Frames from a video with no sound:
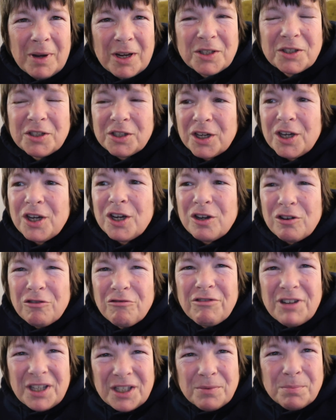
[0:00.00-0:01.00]
much
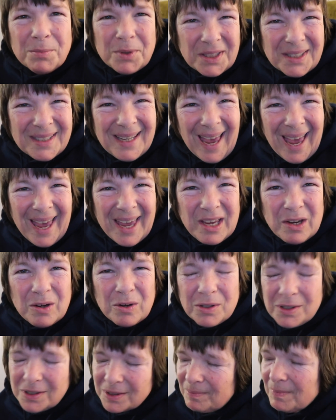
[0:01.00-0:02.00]
Christmas
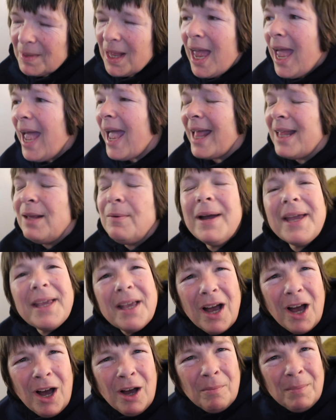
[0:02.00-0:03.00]
chaos. Anyway,
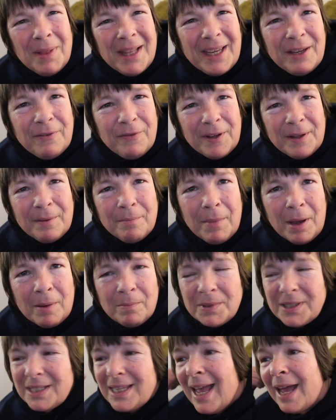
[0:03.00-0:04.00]
I'm leaving
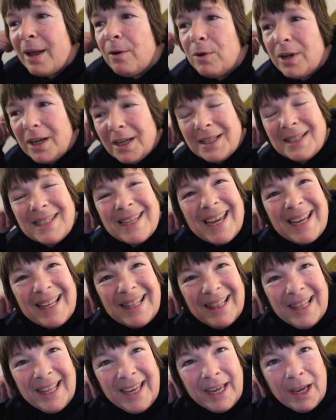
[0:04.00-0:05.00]
Mum's now. Going to take
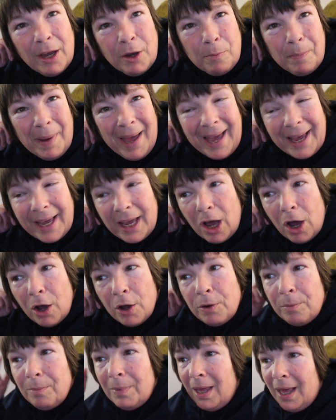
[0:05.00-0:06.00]
Leo back
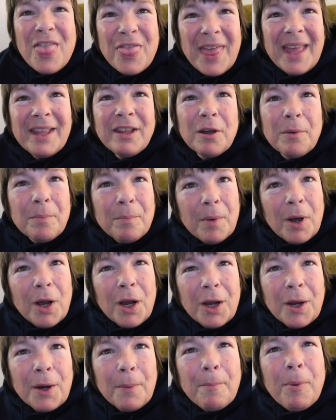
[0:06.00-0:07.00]
home. Then I'm
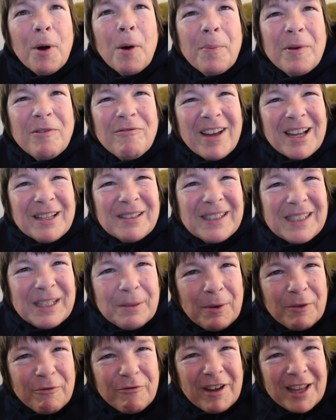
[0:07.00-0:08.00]
popping around to see
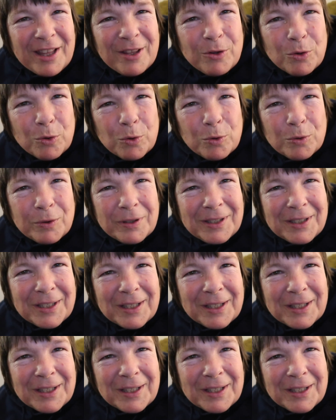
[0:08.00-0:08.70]
my friend Dawn